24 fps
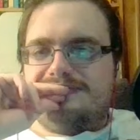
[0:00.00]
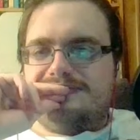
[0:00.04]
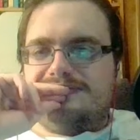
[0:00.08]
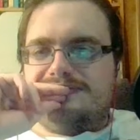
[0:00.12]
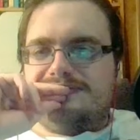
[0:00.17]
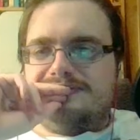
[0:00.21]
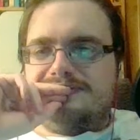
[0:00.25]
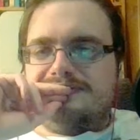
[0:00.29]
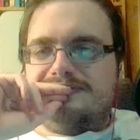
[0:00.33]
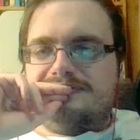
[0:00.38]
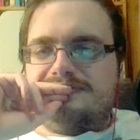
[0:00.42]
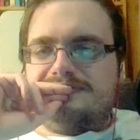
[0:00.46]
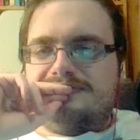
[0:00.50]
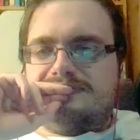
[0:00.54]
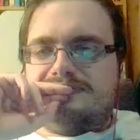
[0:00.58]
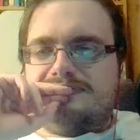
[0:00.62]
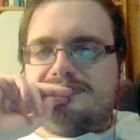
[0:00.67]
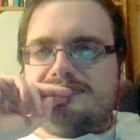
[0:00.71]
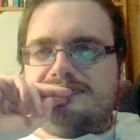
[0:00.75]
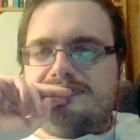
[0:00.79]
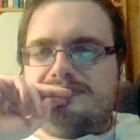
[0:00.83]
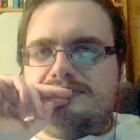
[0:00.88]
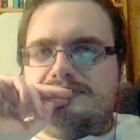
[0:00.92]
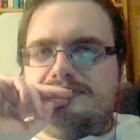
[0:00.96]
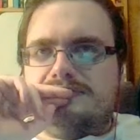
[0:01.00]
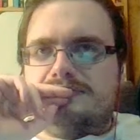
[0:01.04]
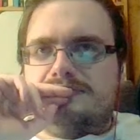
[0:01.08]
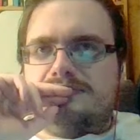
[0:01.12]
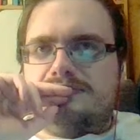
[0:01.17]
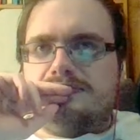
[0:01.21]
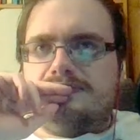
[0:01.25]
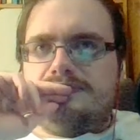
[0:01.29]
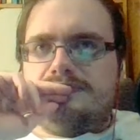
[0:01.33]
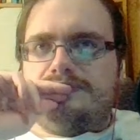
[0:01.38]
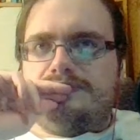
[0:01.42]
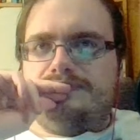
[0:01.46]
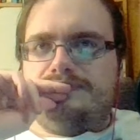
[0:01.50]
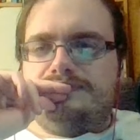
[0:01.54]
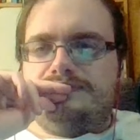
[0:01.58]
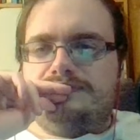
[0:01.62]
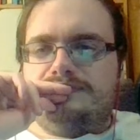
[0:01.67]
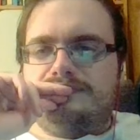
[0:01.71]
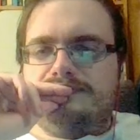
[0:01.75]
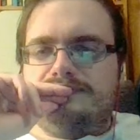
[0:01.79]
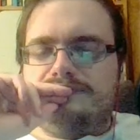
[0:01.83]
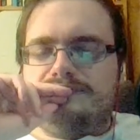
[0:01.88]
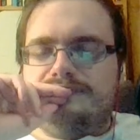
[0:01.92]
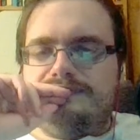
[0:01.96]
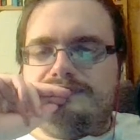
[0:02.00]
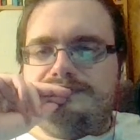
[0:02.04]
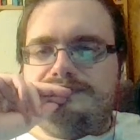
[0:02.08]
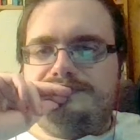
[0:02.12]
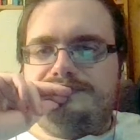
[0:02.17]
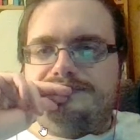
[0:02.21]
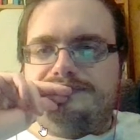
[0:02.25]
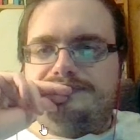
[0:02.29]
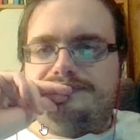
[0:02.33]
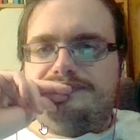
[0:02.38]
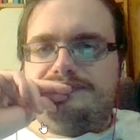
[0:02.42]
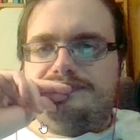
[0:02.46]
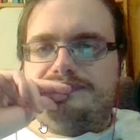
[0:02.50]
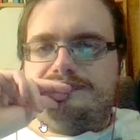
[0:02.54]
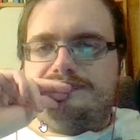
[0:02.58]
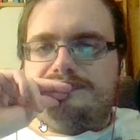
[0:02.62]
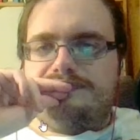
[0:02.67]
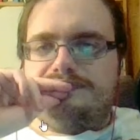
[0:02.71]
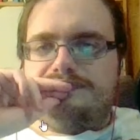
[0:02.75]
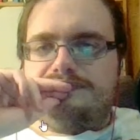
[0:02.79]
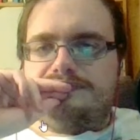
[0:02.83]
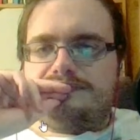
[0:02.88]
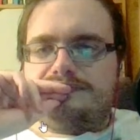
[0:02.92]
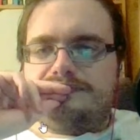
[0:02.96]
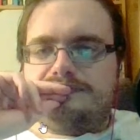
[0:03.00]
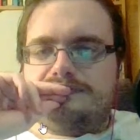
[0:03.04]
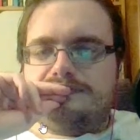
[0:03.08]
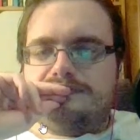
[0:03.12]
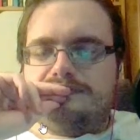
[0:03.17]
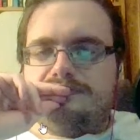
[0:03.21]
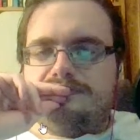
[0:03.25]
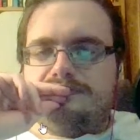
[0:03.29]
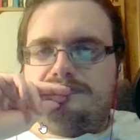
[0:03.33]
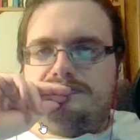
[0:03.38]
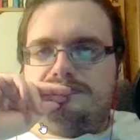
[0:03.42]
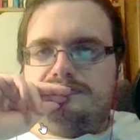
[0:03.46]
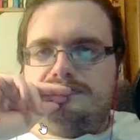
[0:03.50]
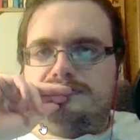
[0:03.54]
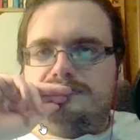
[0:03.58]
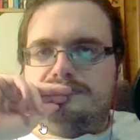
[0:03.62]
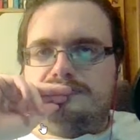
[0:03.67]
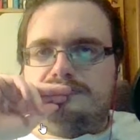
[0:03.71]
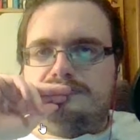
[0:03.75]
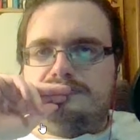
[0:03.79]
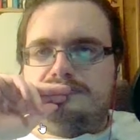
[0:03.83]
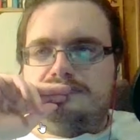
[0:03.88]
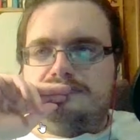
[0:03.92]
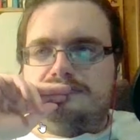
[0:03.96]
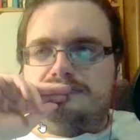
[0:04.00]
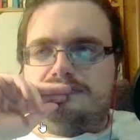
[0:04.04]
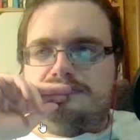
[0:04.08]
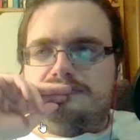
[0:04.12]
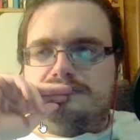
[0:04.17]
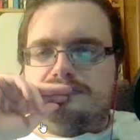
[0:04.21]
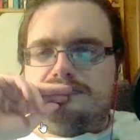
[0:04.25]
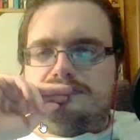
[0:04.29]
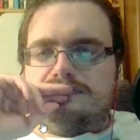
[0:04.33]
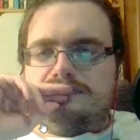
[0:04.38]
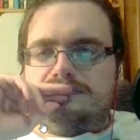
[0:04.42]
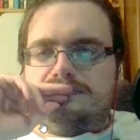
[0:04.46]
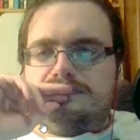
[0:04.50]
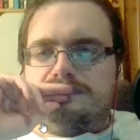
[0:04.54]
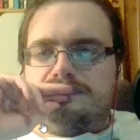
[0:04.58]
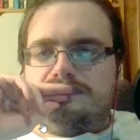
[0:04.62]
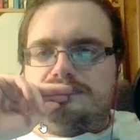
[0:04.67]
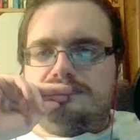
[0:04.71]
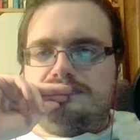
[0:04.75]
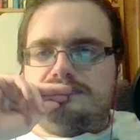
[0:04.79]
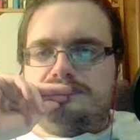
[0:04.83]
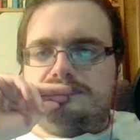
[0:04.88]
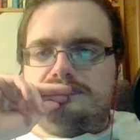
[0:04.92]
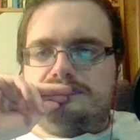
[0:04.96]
there's the thing of having freedom and just being able to go from point A to point B